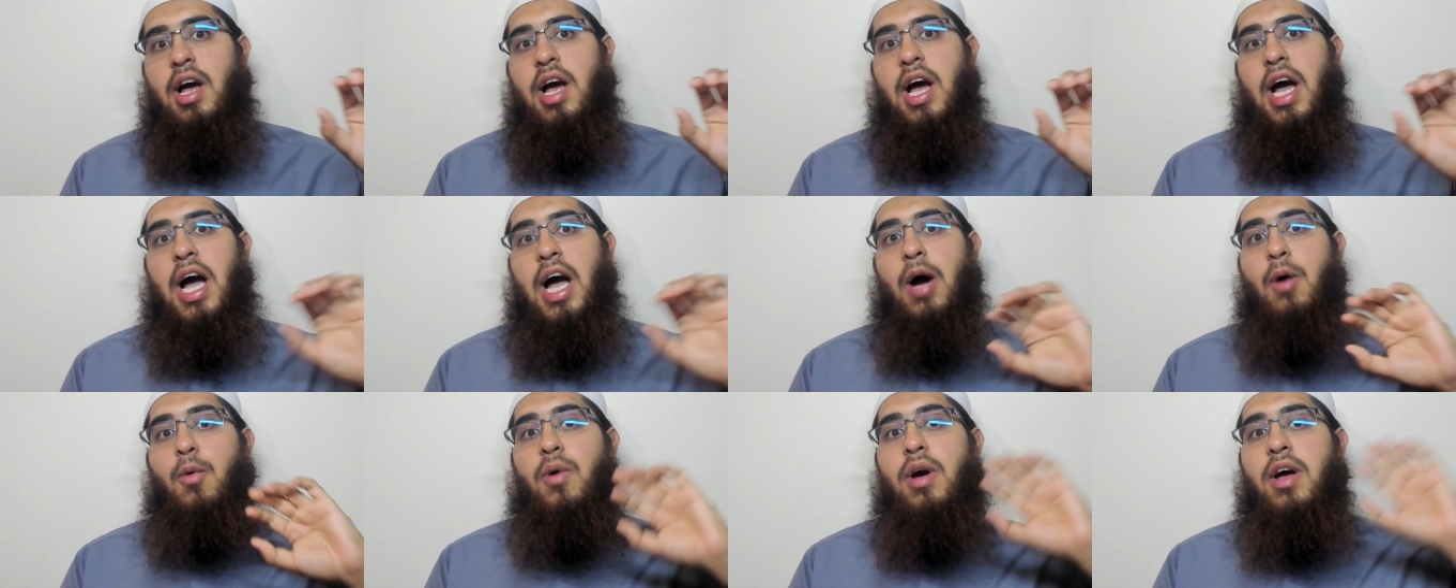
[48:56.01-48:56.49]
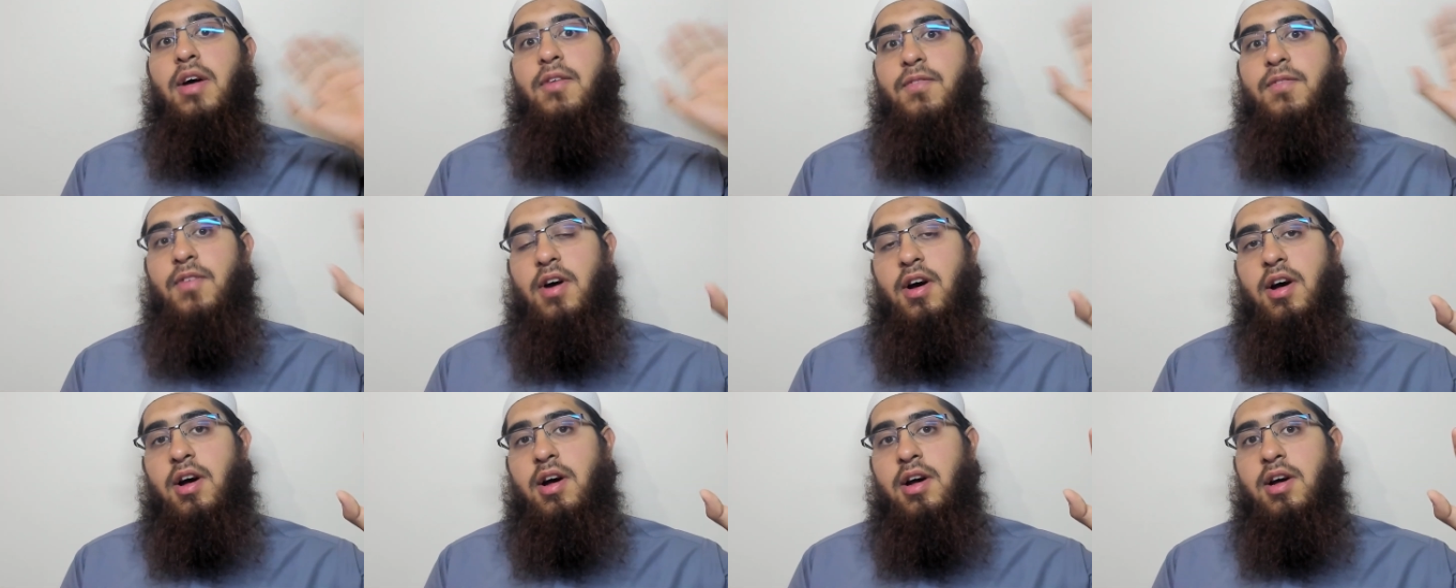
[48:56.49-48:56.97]

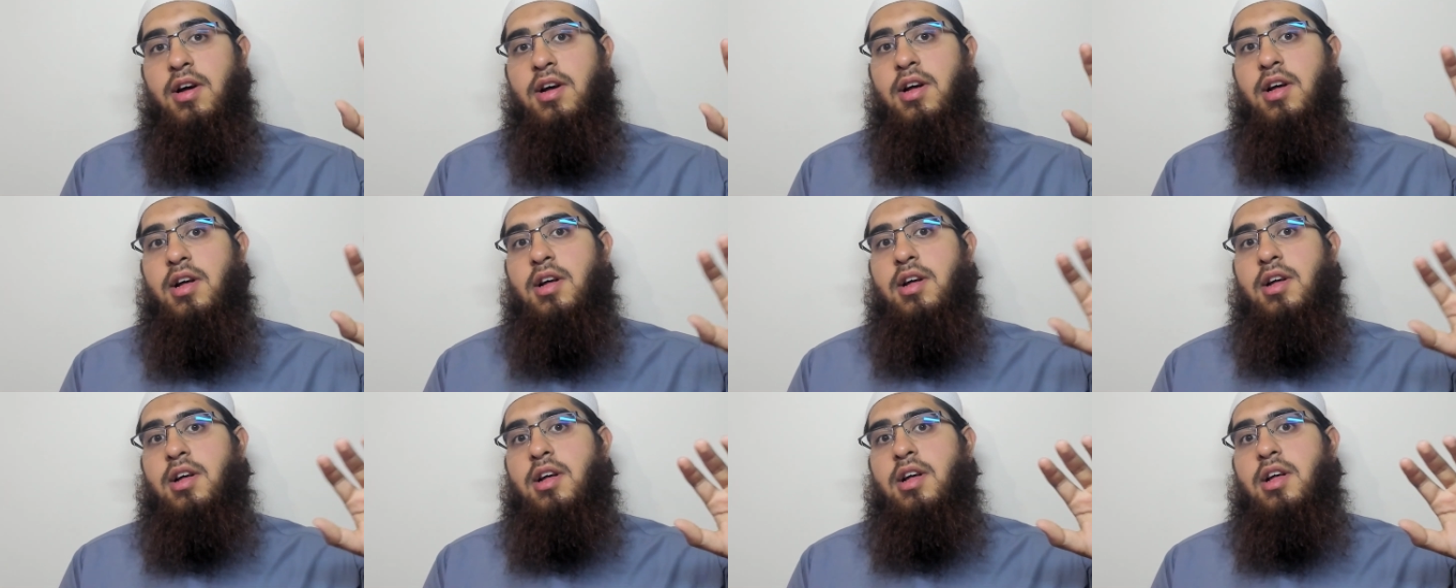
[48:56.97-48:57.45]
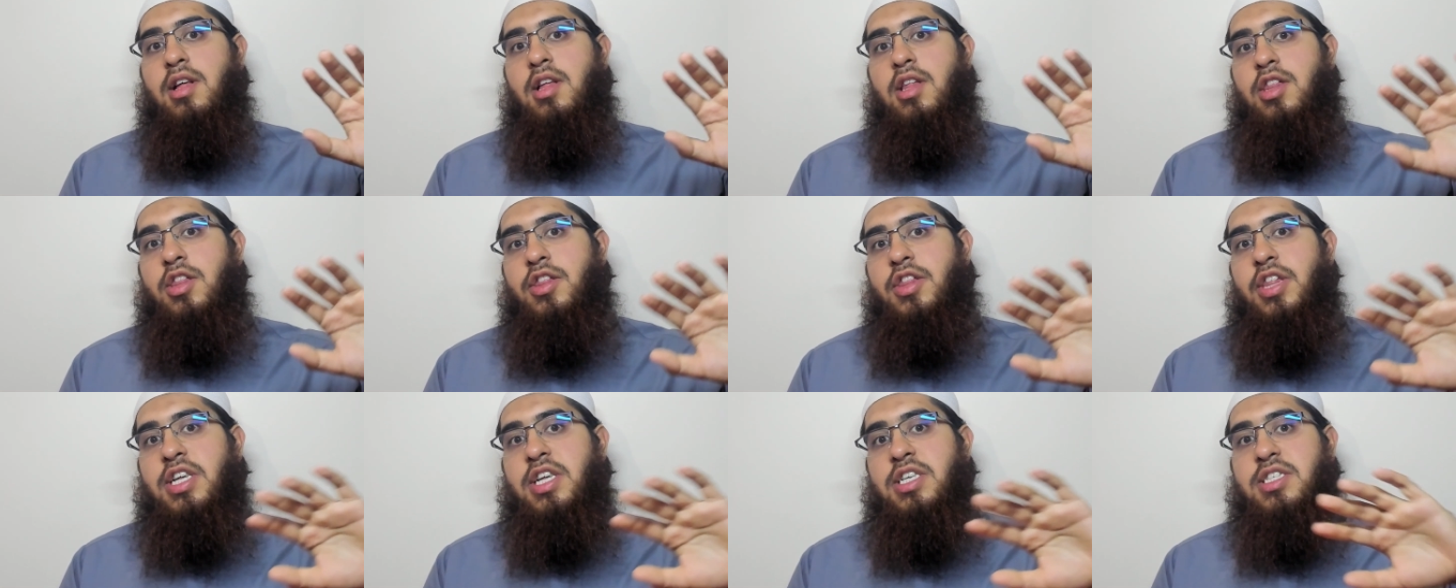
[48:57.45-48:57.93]
However,
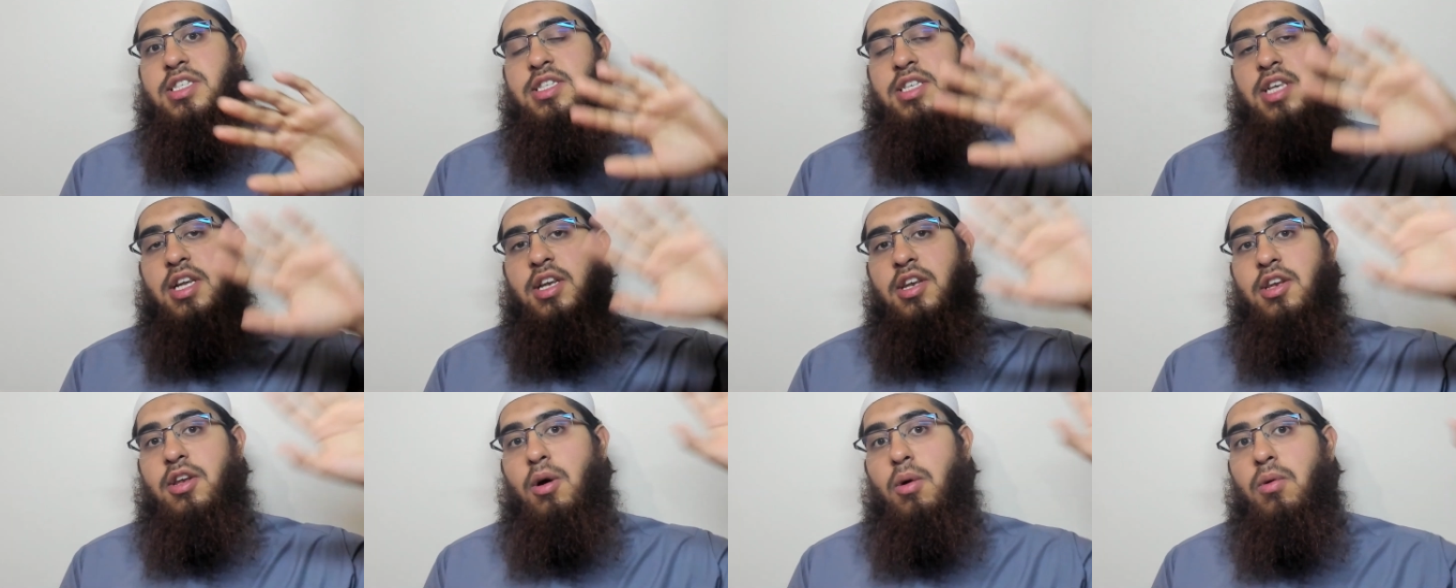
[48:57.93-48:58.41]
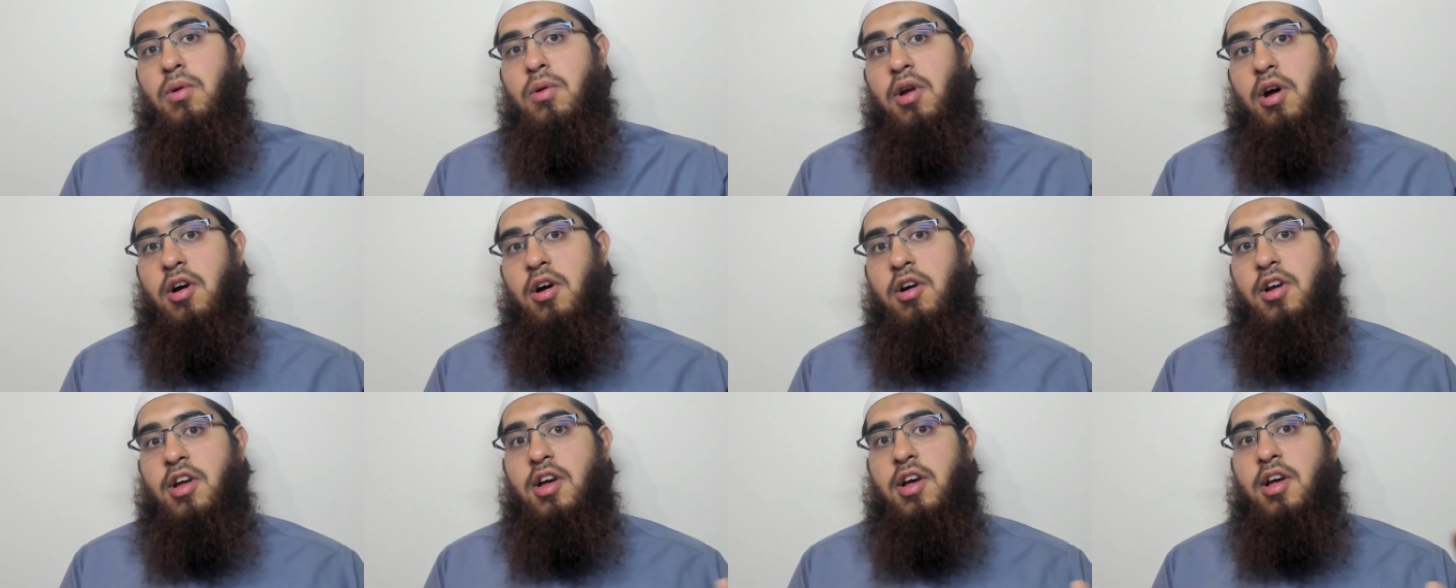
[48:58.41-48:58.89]
this no
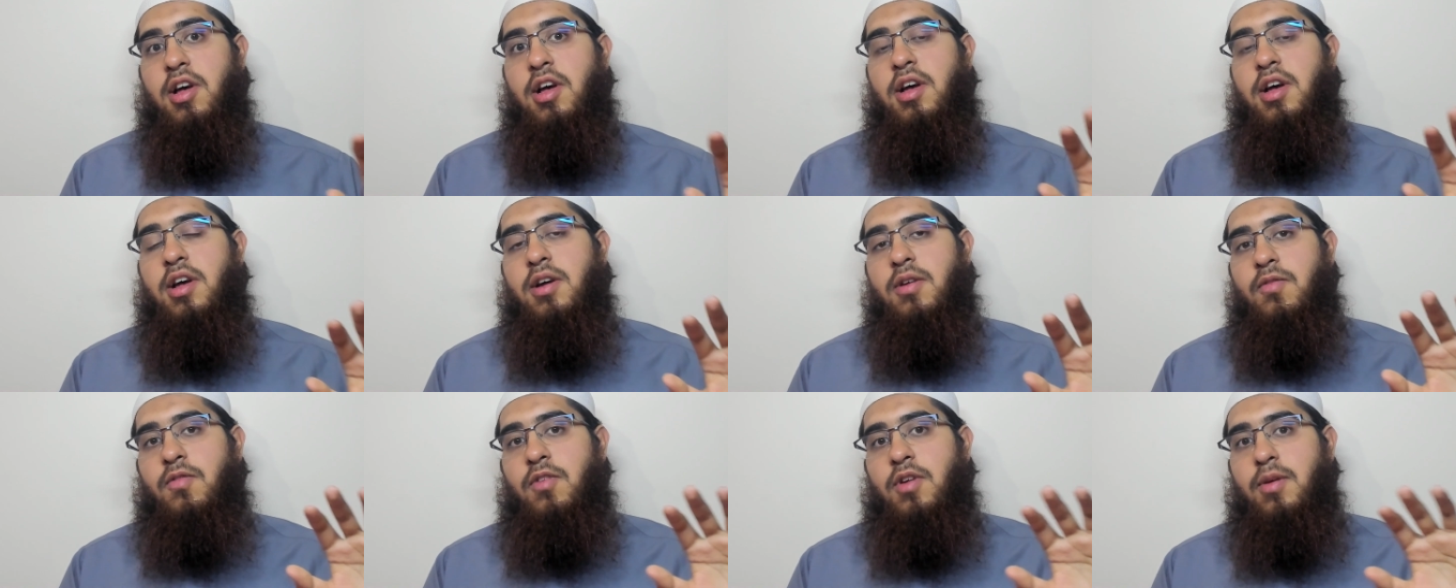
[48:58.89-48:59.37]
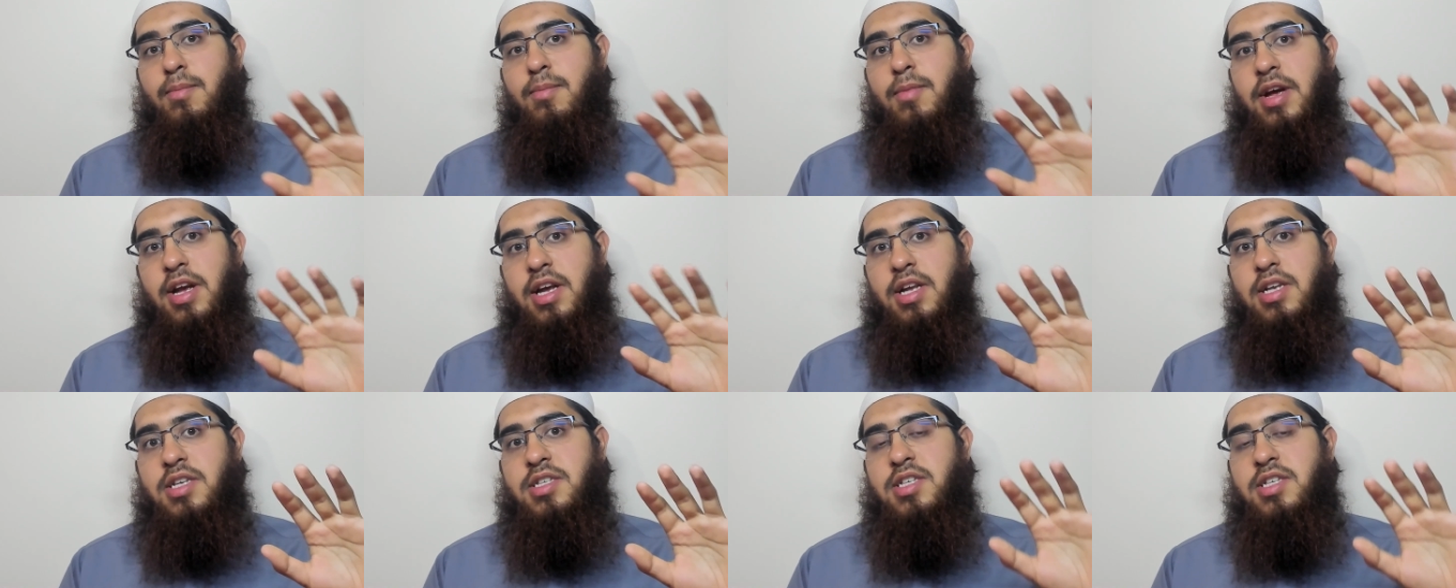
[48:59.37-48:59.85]
longer
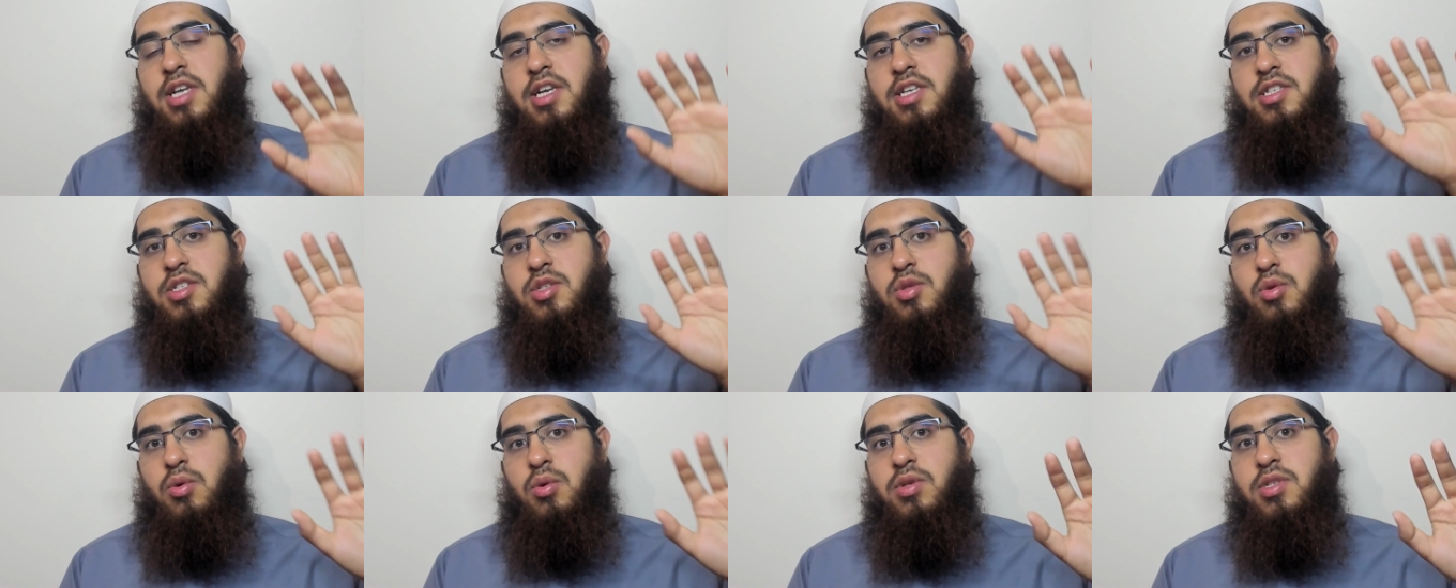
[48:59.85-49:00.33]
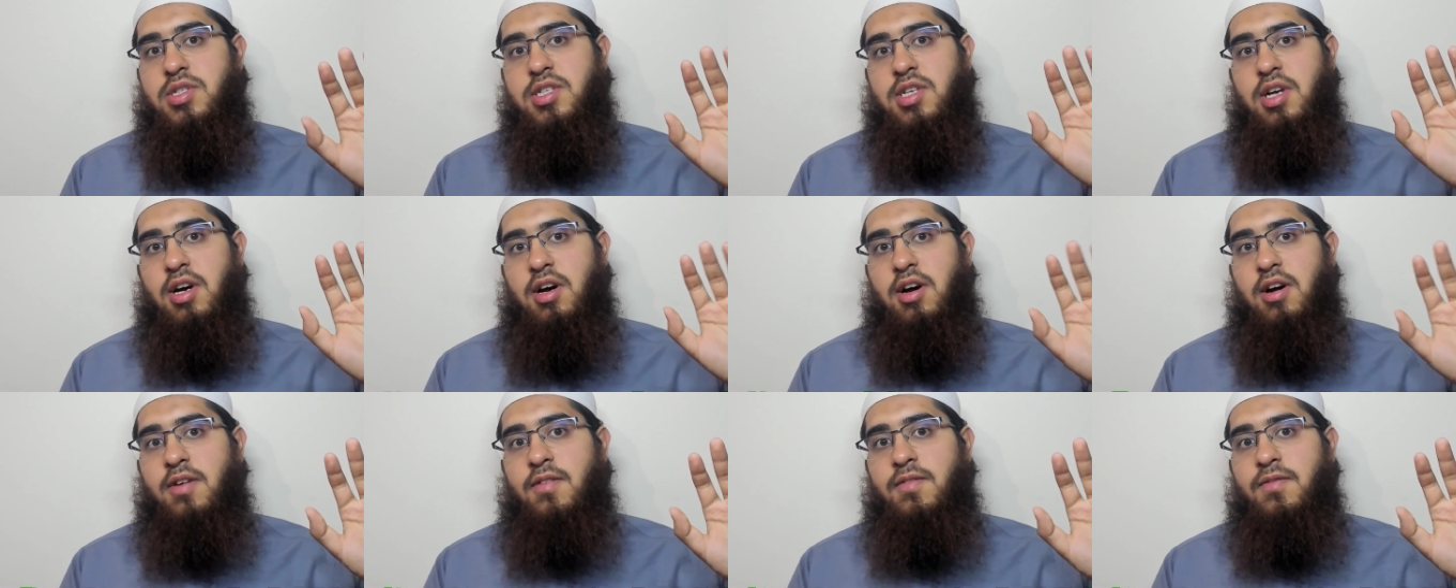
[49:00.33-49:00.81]
remains a source
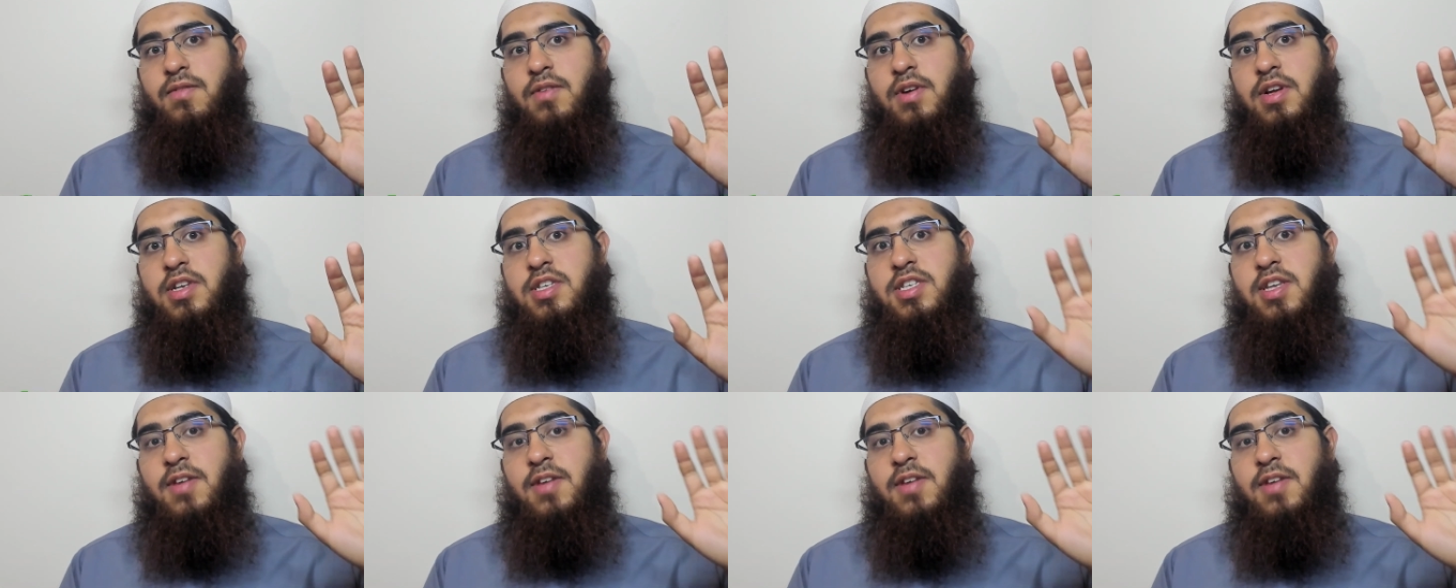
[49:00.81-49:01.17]
of